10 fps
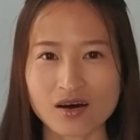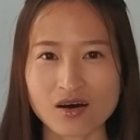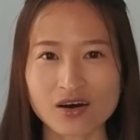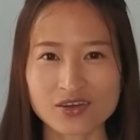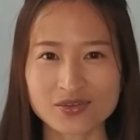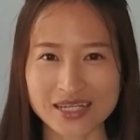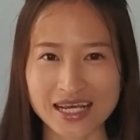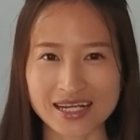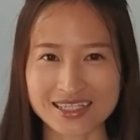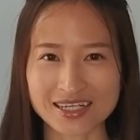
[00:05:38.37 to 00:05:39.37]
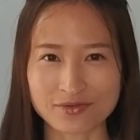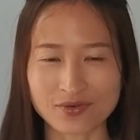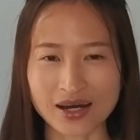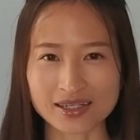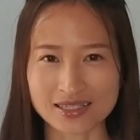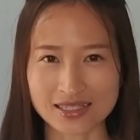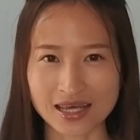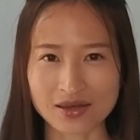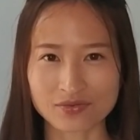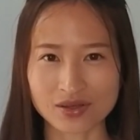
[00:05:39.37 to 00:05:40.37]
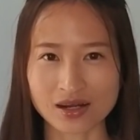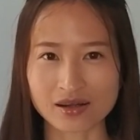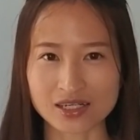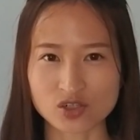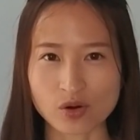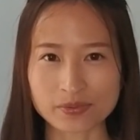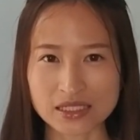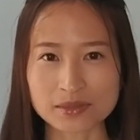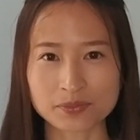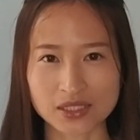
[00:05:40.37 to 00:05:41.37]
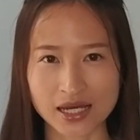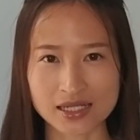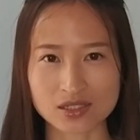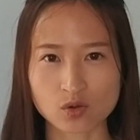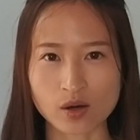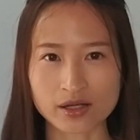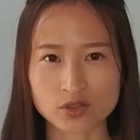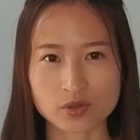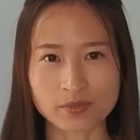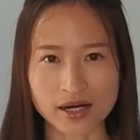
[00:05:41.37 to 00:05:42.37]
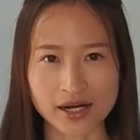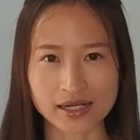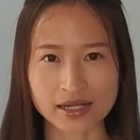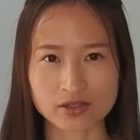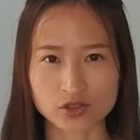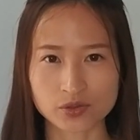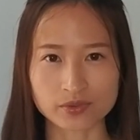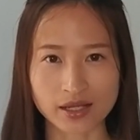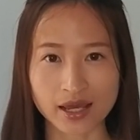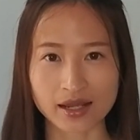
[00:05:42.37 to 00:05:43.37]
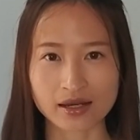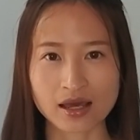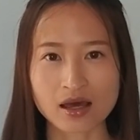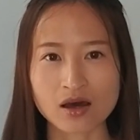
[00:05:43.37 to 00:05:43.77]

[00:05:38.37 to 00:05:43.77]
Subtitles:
All you need is to find a safe and uninterrupted place, quiet your mind, and tune in.